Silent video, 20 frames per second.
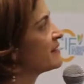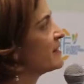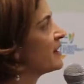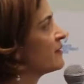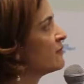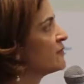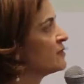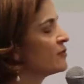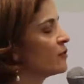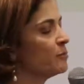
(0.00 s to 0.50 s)

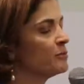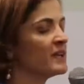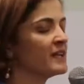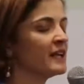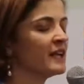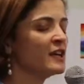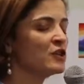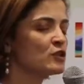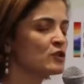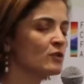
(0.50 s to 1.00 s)
service
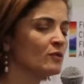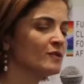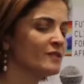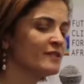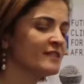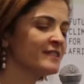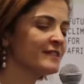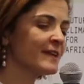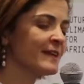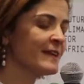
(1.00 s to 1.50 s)

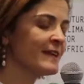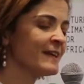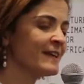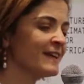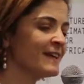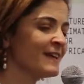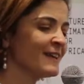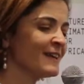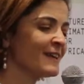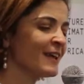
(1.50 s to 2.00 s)
obligations
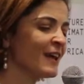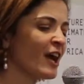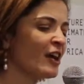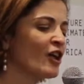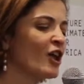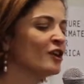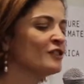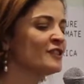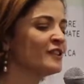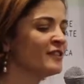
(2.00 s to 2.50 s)

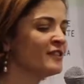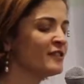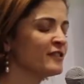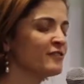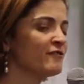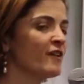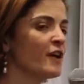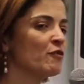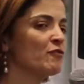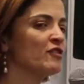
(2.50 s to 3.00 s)
character is
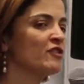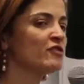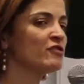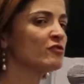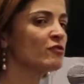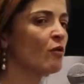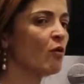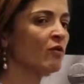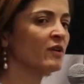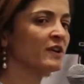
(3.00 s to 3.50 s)
very
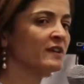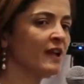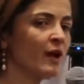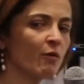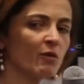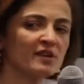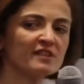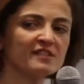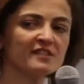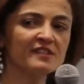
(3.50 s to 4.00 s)
strong in
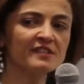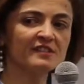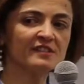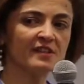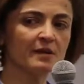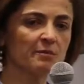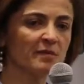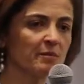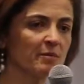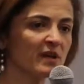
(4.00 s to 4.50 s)
our
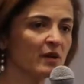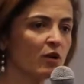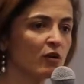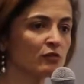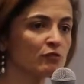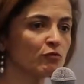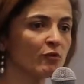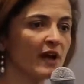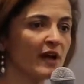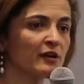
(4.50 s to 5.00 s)
system
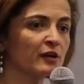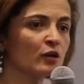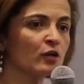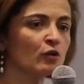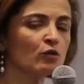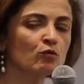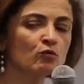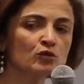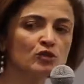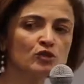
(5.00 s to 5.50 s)
because we are
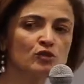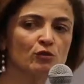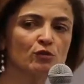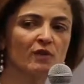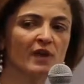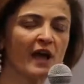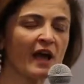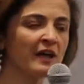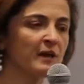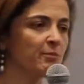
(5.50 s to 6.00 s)
huge,
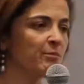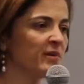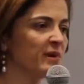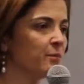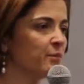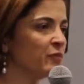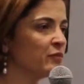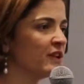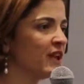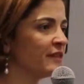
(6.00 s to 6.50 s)
we are
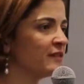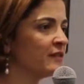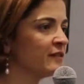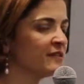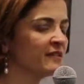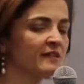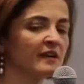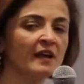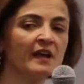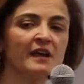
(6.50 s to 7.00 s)
people that
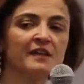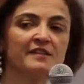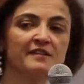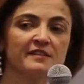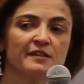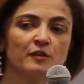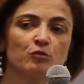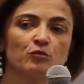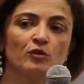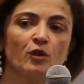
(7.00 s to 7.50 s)

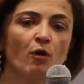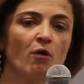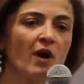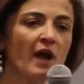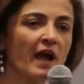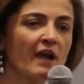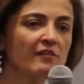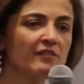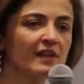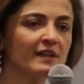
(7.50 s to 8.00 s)
still don't
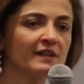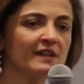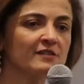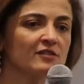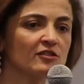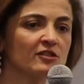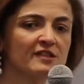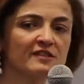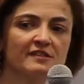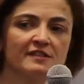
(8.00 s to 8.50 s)
have
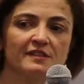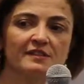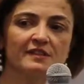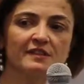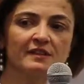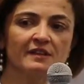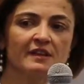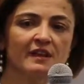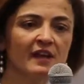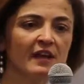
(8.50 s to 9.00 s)

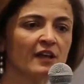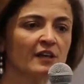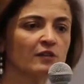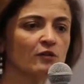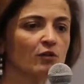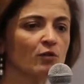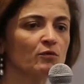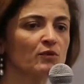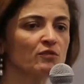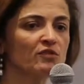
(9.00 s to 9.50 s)
electricity,
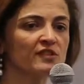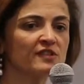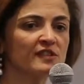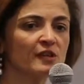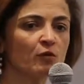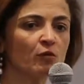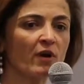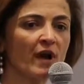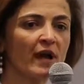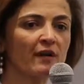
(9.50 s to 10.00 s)
so you
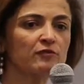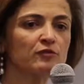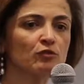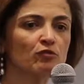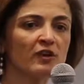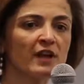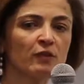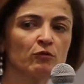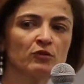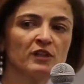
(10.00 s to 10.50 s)
still have
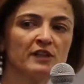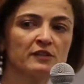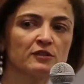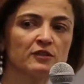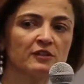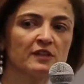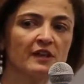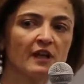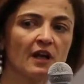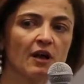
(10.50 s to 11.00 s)
to regulate
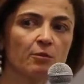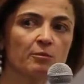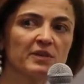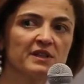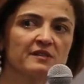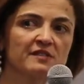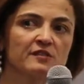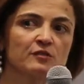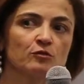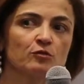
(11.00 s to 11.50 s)
the
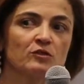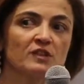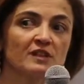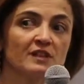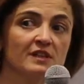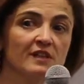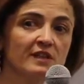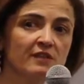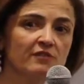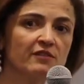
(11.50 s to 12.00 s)
companies to
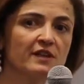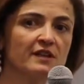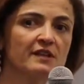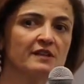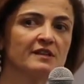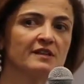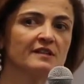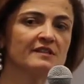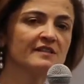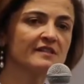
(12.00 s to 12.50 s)
deliver
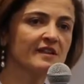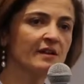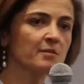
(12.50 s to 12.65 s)
it in